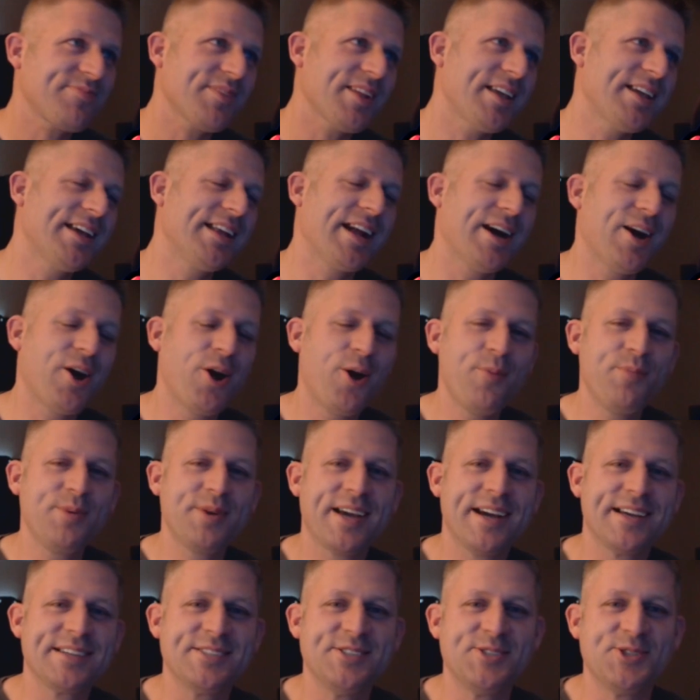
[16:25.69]
and I hope you
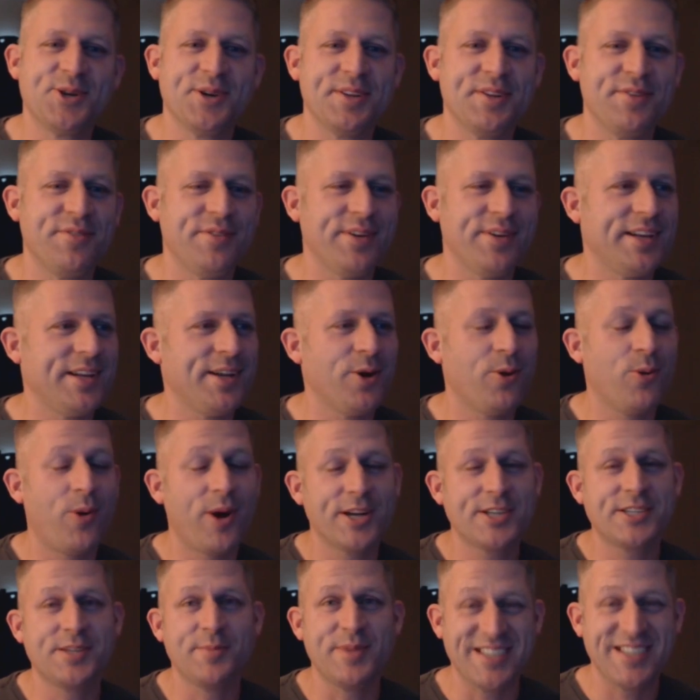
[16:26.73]
guys enjoyed the video
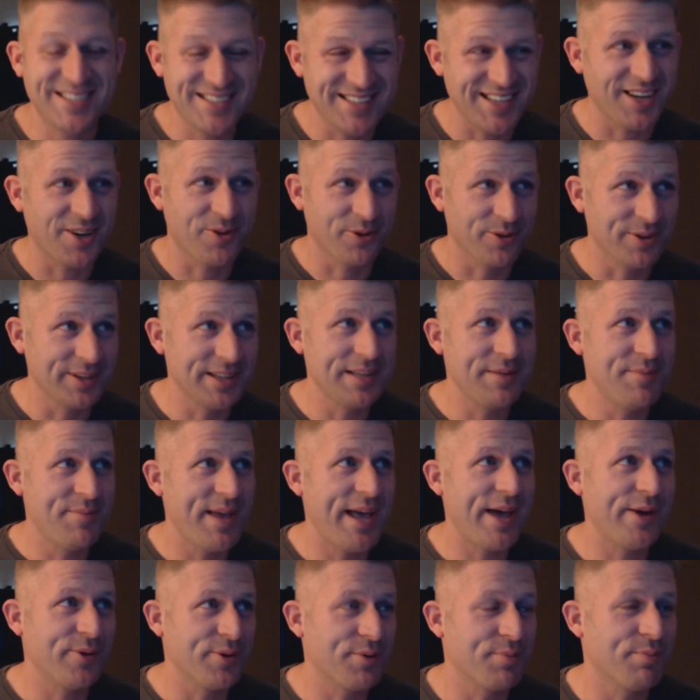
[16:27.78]
watching me suck really
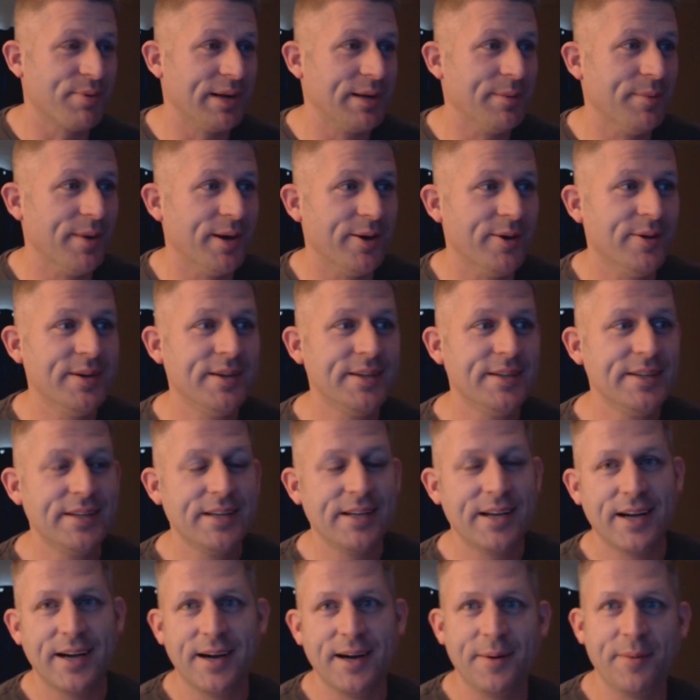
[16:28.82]
bad with Primo.
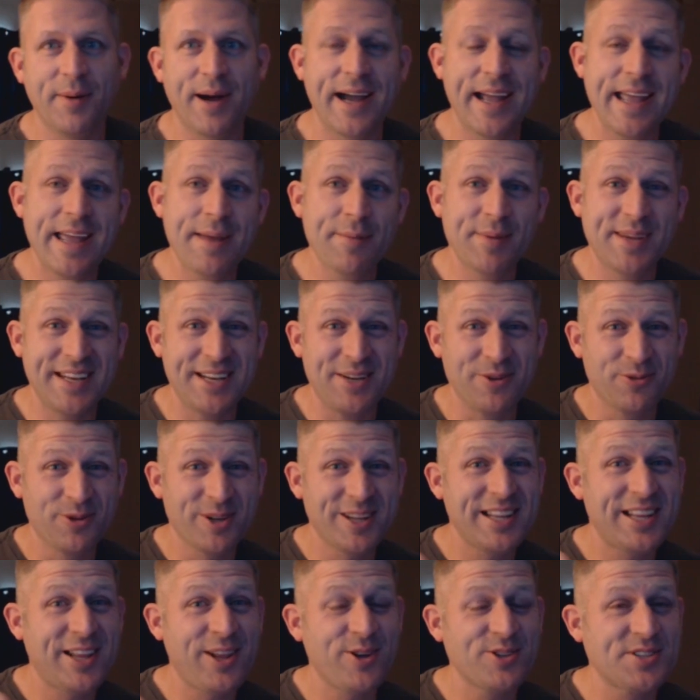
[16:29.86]
Um, I am getting
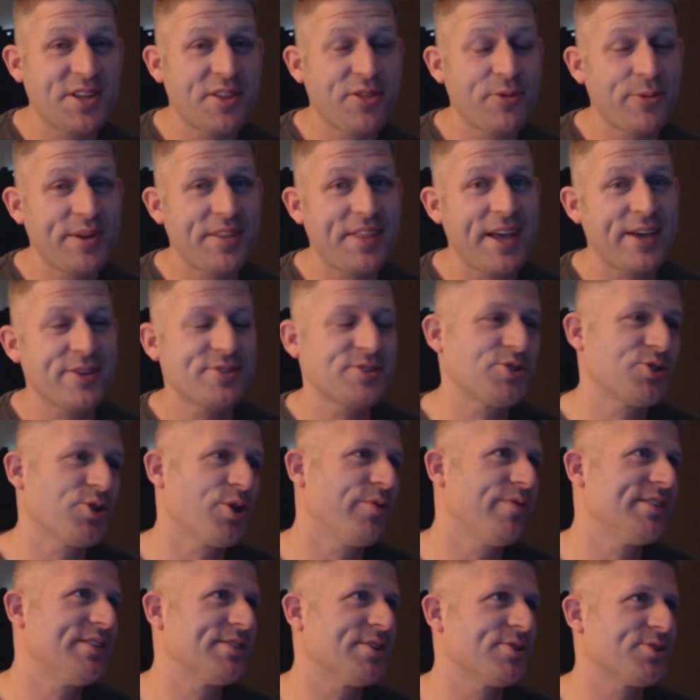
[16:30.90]
really close to 3,000
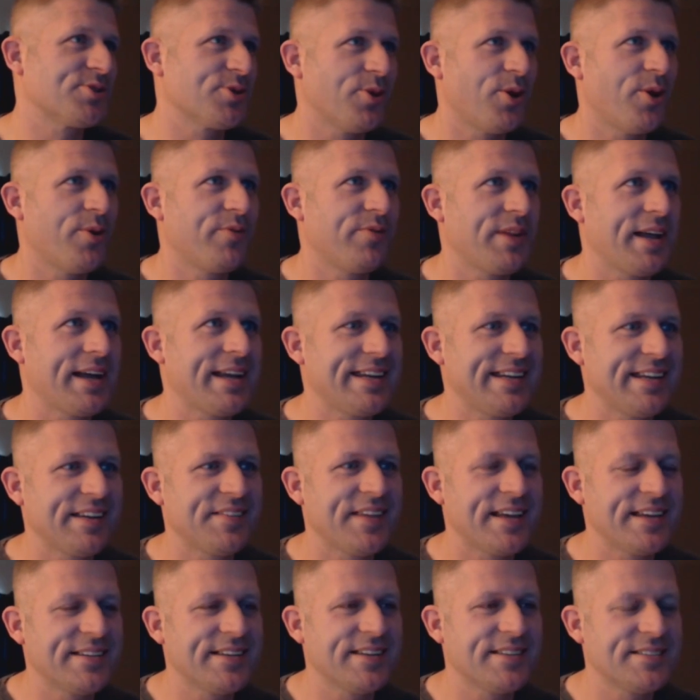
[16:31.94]
trophies, though, so hopefully I can get
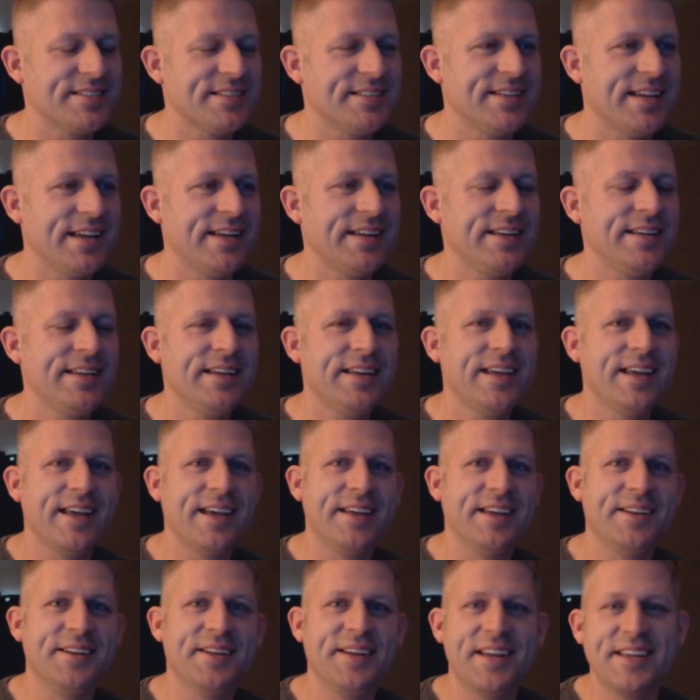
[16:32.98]
that done today.
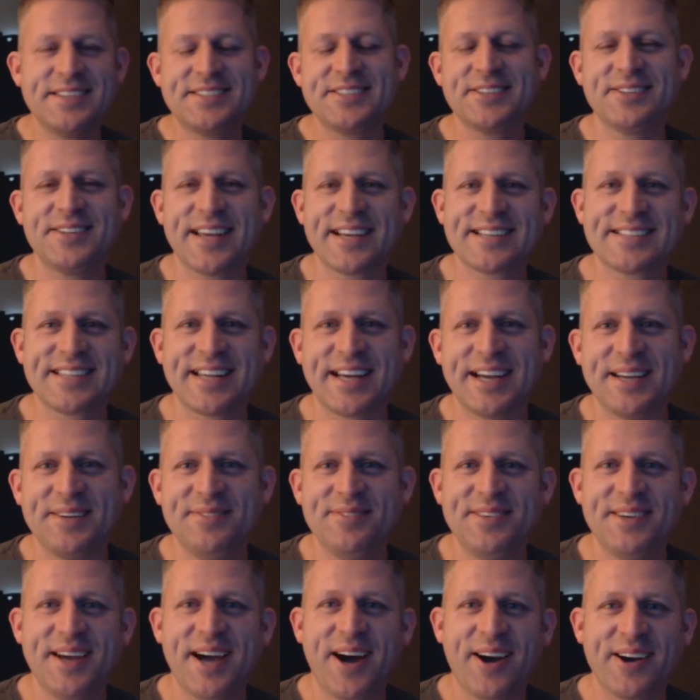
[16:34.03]
And until next
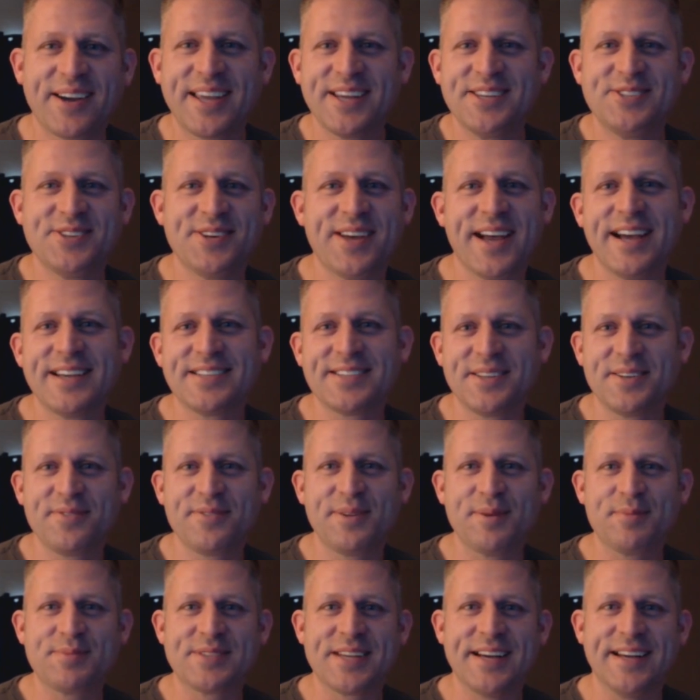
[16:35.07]
time, I'll catch you guys on the
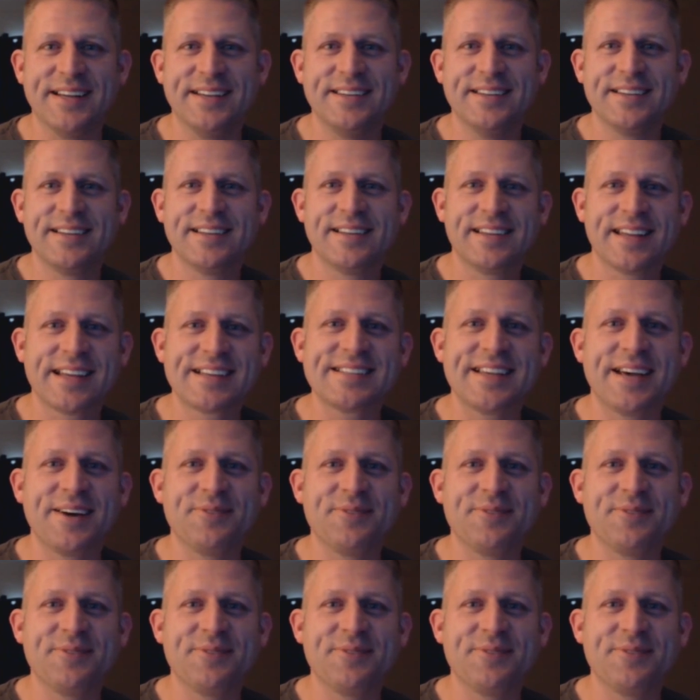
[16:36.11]
flip side. Lex out.